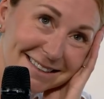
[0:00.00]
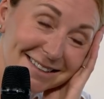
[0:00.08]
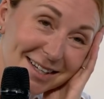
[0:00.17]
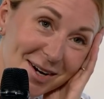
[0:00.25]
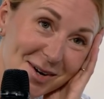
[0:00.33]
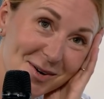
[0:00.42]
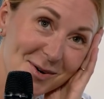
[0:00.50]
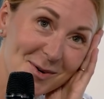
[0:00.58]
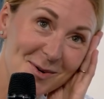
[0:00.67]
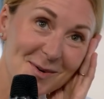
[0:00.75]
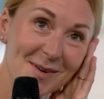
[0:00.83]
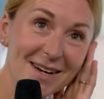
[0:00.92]

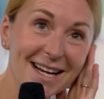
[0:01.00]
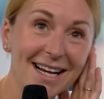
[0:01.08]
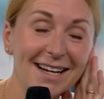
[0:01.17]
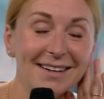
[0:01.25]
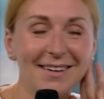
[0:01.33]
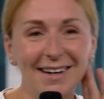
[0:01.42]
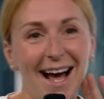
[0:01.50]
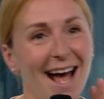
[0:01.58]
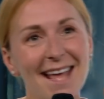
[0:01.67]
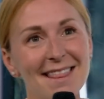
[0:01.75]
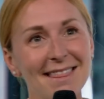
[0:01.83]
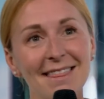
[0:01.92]
So
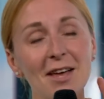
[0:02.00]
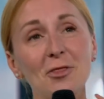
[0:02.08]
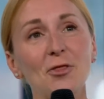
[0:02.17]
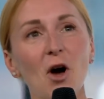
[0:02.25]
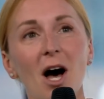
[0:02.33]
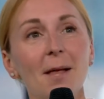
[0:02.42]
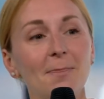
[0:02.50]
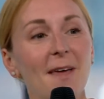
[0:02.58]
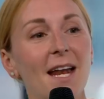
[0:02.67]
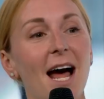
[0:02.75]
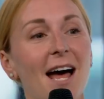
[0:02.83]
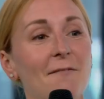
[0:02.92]
the thought
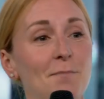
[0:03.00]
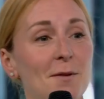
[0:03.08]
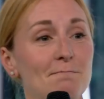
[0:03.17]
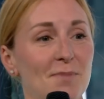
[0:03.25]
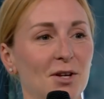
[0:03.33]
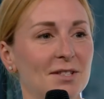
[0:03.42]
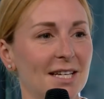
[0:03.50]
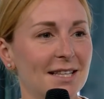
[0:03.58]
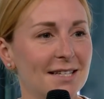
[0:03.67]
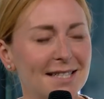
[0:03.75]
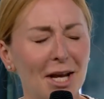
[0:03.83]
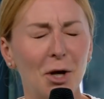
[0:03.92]
that I've been building
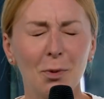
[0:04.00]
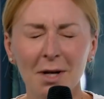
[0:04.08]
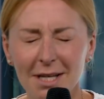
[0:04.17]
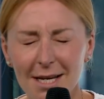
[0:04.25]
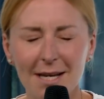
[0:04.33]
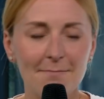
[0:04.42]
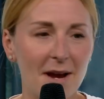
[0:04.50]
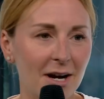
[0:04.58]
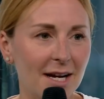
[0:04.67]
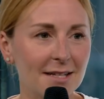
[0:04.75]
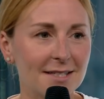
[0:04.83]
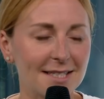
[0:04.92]
this like quirky
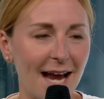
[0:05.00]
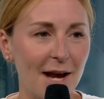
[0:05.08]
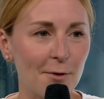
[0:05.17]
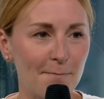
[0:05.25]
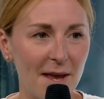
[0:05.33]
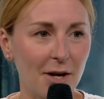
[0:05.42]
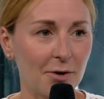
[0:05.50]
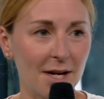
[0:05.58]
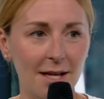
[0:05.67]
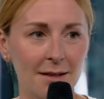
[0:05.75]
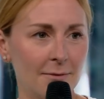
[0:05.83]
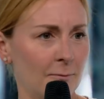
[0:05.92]
American-style
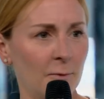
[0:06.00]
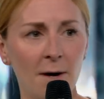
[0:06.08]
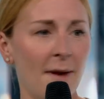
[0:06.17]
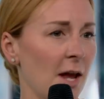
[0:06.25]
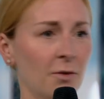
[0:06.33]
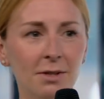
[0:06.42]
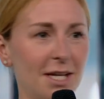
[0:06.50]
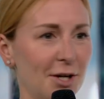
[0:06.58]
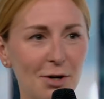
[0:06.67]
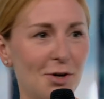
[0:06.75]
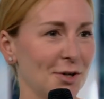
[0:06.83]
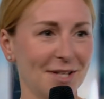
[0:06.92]
bakery, where my only
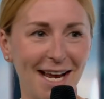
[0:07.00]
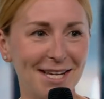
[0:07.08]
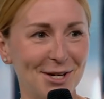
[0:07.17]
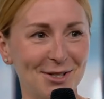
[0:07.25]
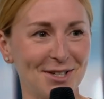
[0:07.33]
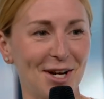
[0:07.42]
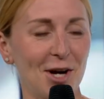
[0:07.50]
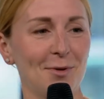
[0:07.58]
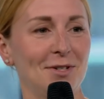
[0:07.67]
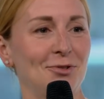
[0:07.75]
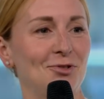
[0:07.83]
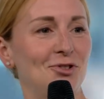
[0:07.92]
goal 9 years ago
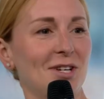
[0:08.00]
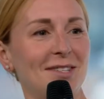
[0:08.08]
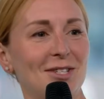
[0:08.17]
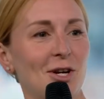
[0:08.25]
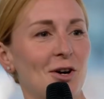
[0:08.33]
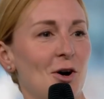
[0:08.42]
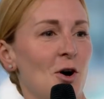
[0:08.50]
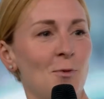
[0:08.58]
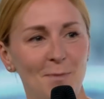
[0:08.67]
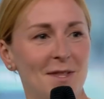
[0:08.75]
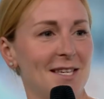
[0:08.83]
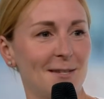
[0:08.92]
was just to
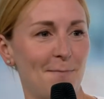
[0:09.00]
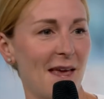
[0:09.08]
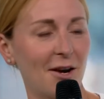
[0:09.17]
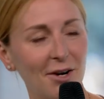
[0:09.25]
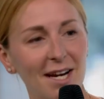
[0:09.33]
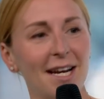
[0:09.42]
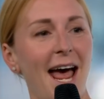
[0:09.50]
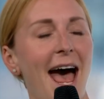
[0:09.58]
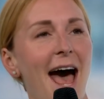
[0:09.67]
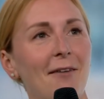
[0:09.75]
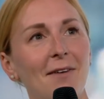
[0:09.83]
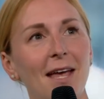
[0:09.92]
open this bakery, to
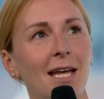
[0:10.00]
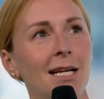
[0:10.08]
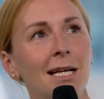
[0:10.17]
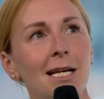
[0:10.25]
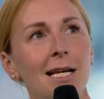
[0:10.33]
have it